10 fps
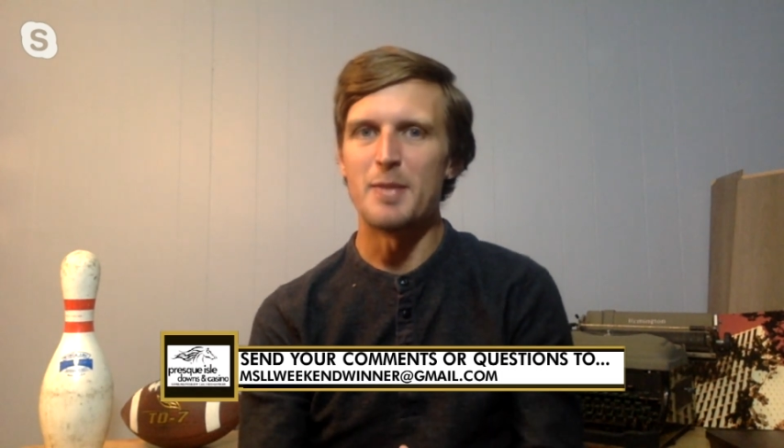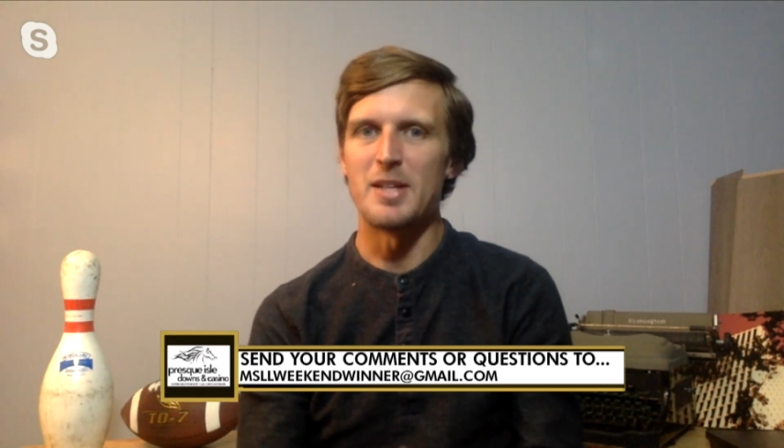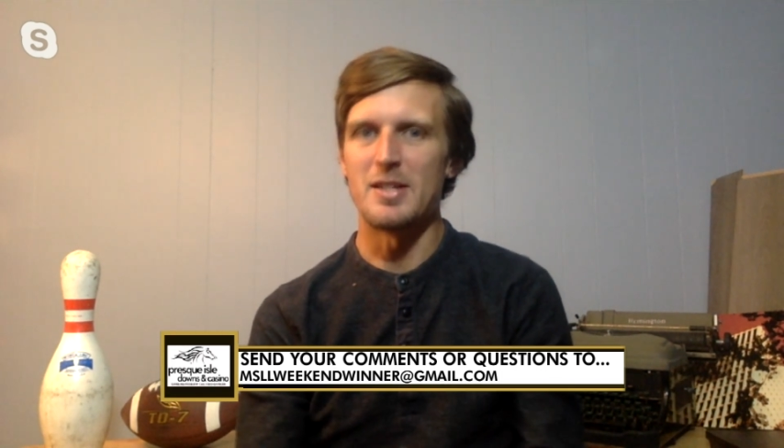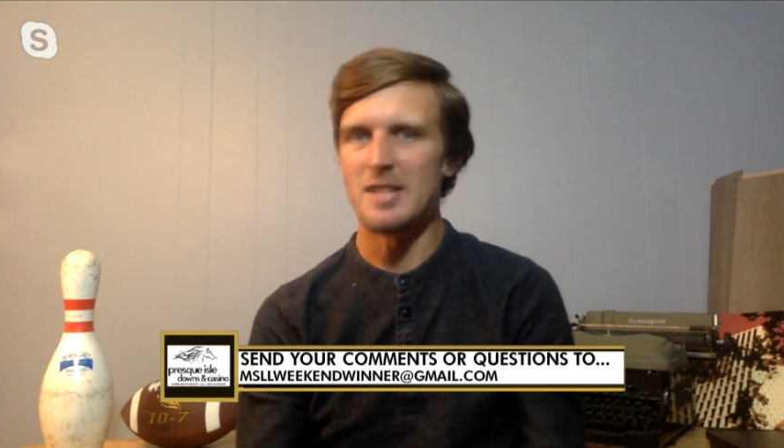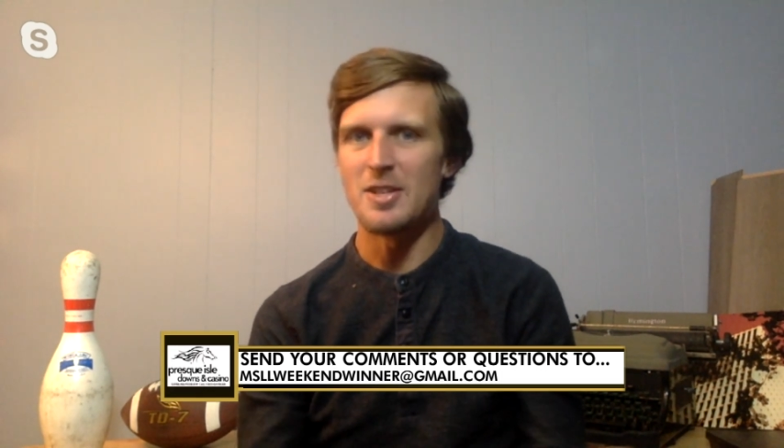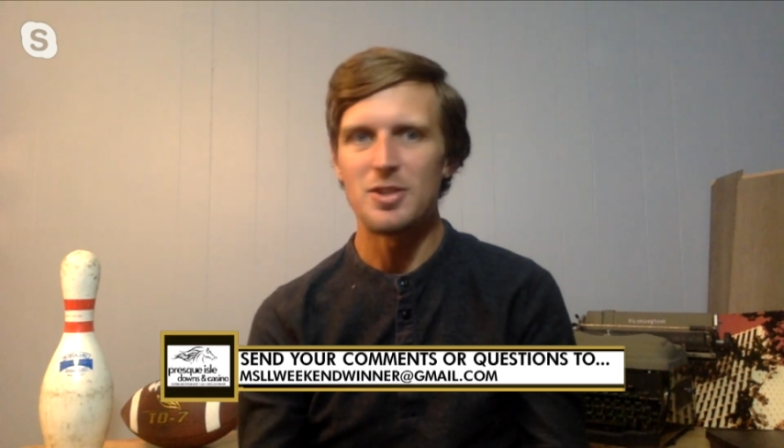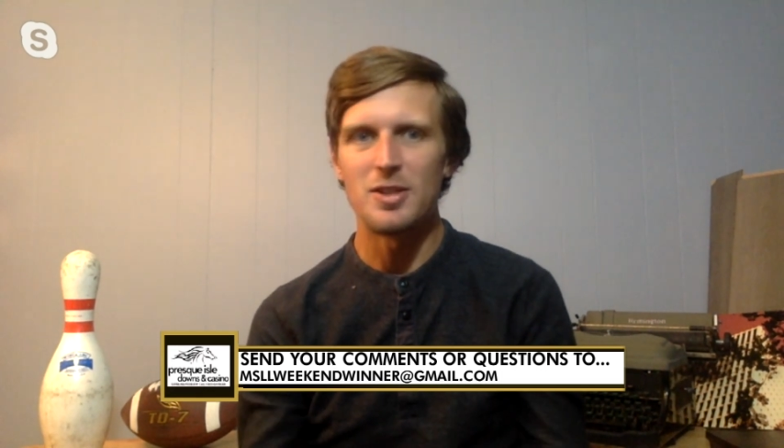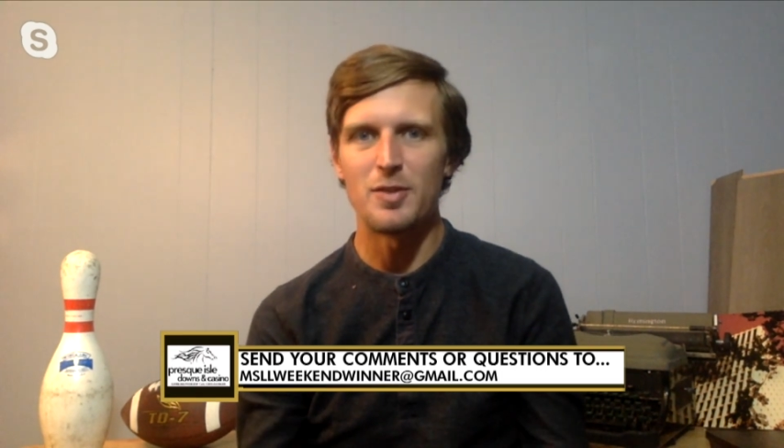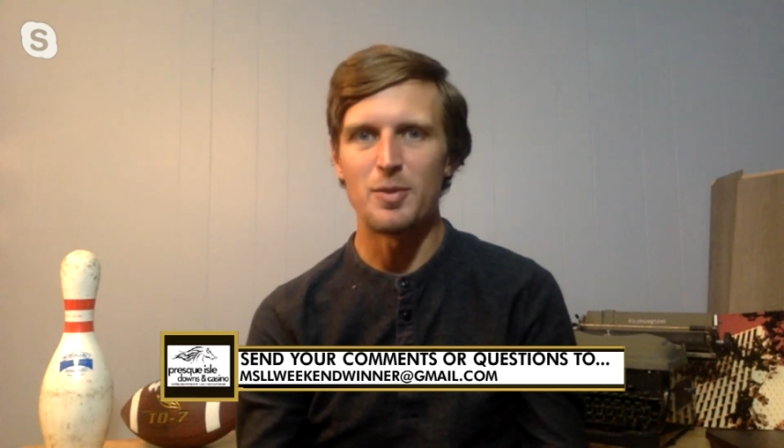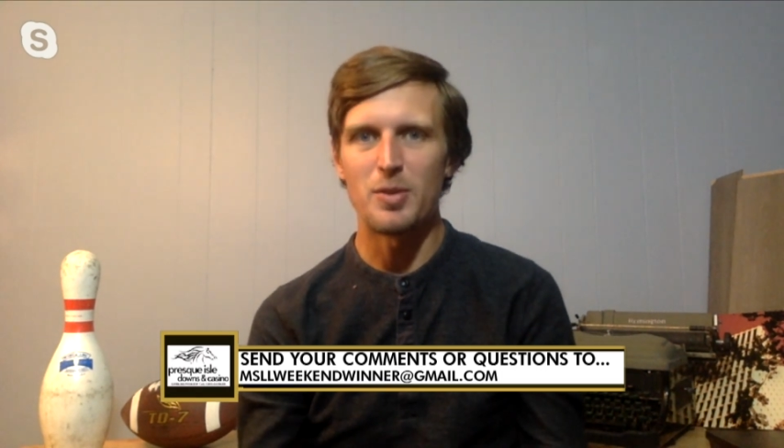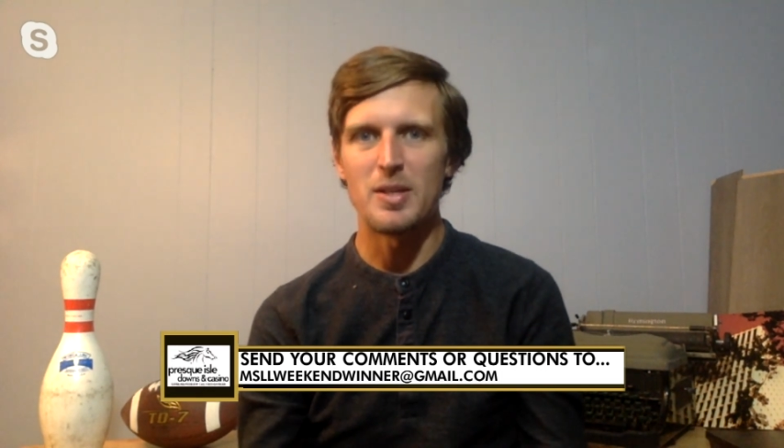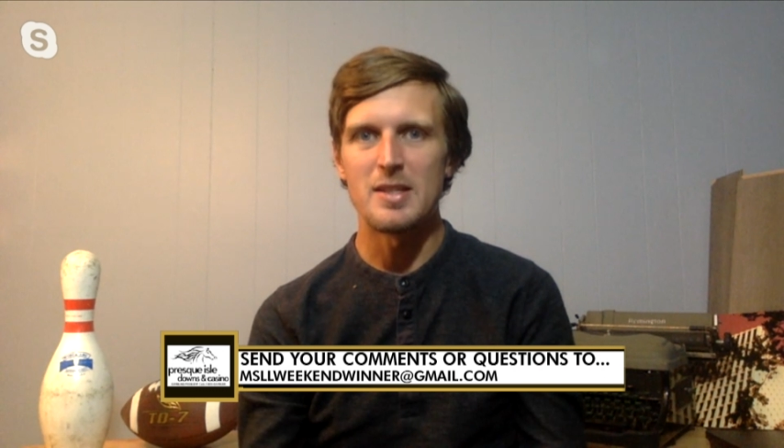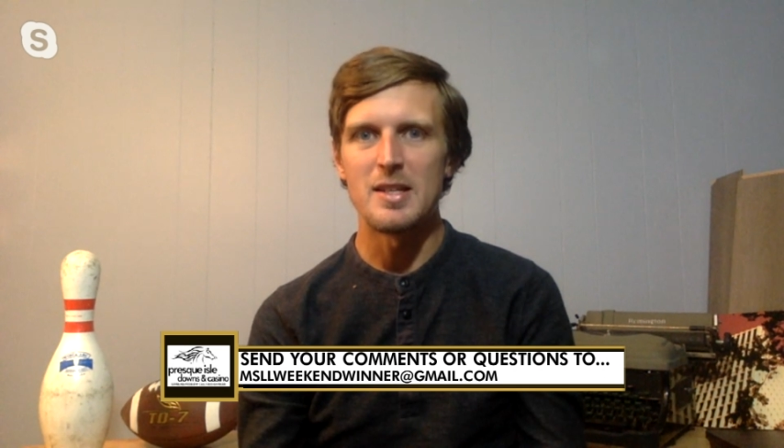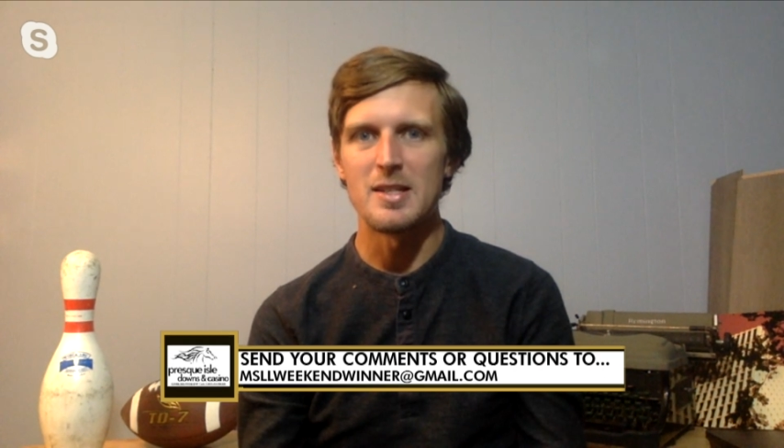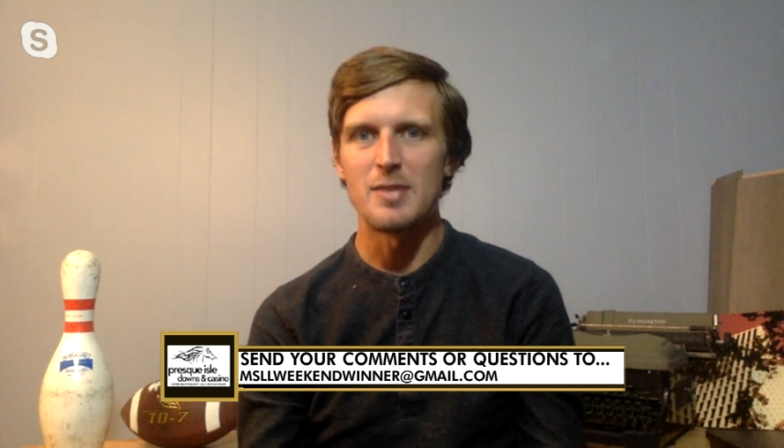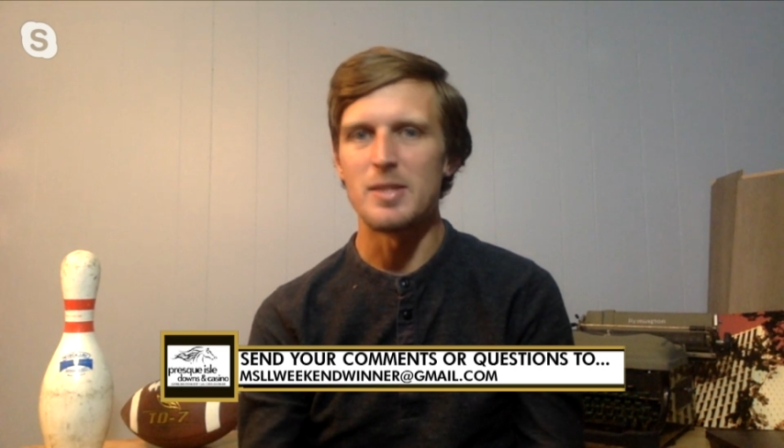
an extension of the preseason.